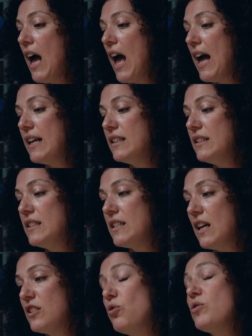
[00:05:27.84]
And
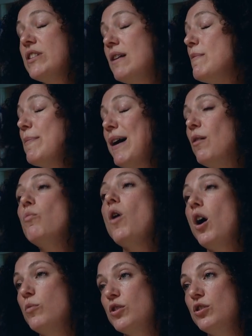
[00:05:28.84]
I talked to them about
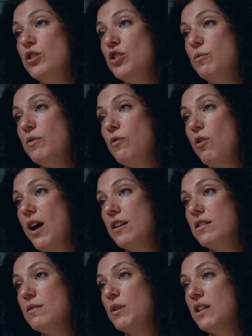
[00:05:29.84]
what I was going to do
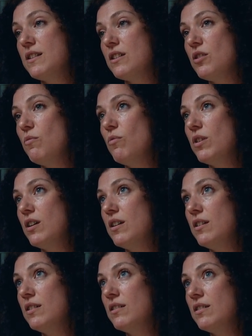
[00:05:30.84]
beforehand, because I don't want
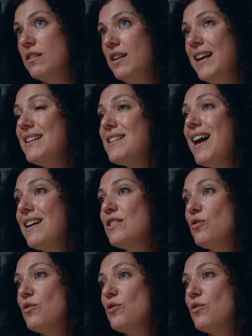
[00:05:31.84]
to, it is their